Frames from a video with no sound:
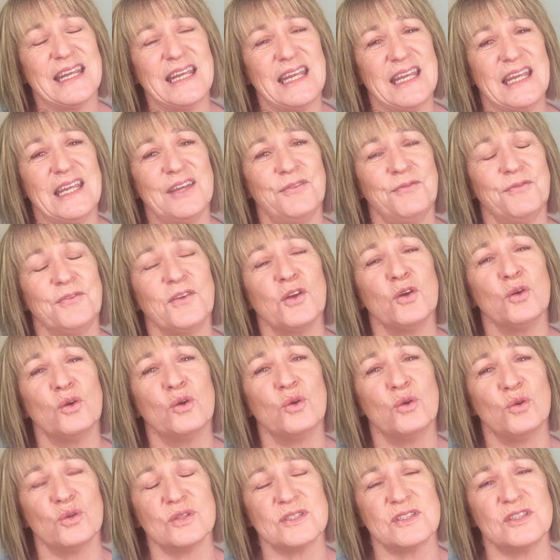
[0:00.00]
if your
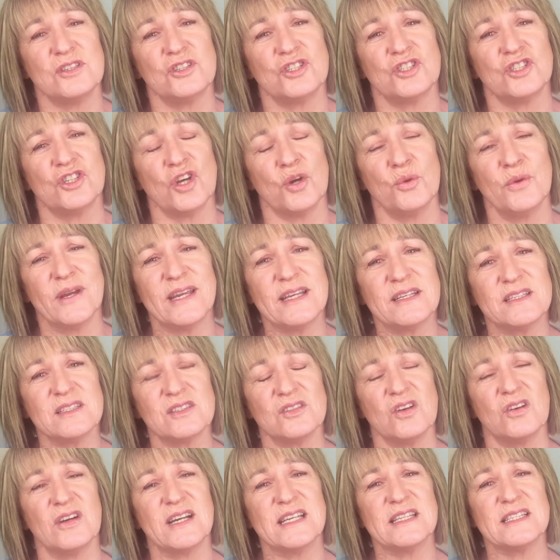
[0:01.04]
horse is showing
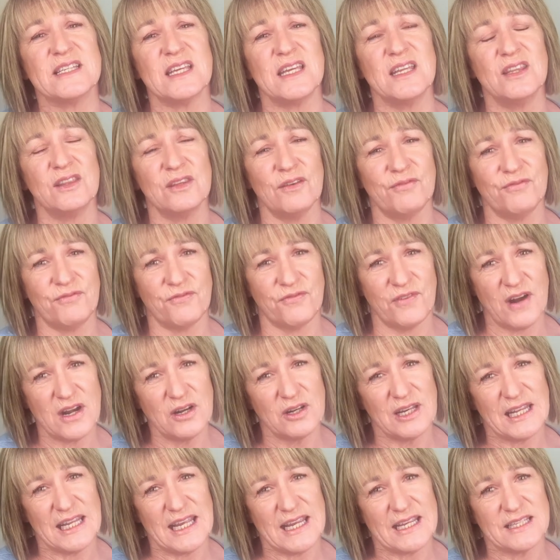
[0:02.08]
signs in the front
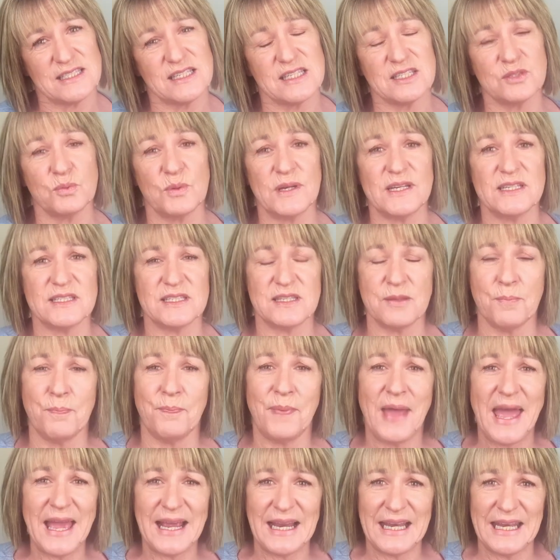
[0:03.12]
legs as well as the
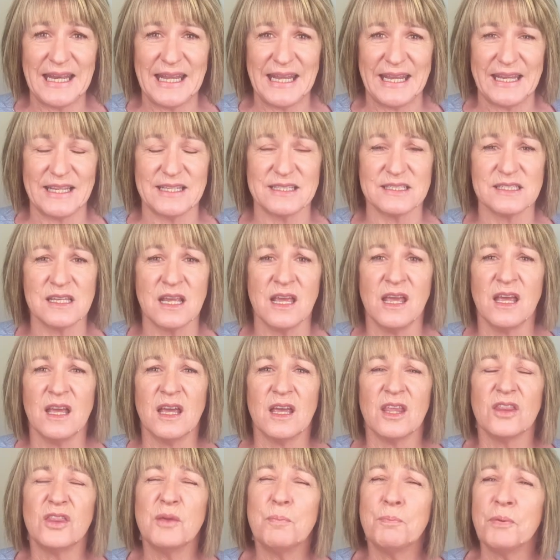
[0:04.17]
back legs,
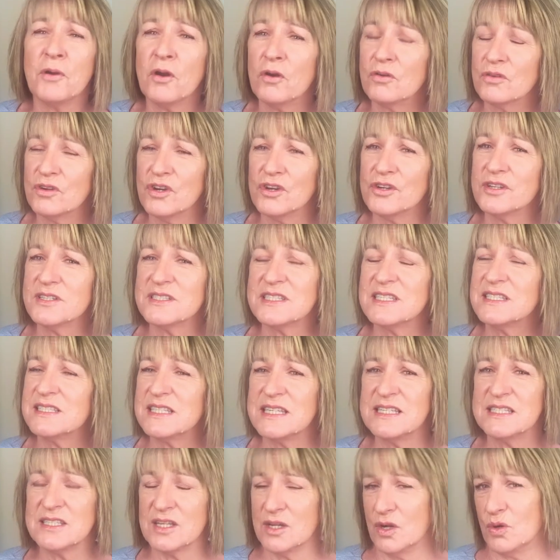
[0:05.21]
the prognosis
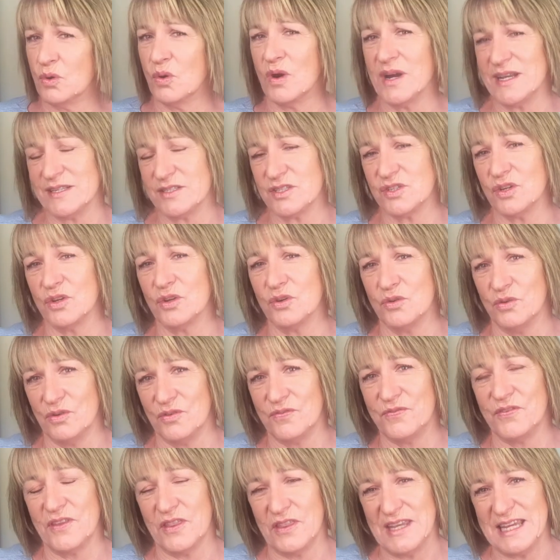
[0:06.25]
isn't quite so good
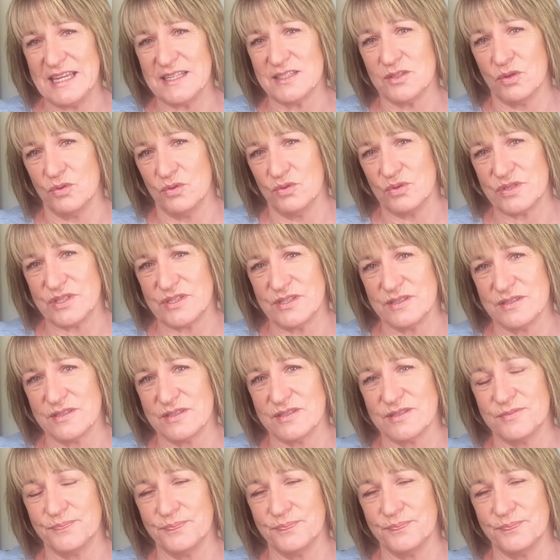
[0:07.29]
for these horses.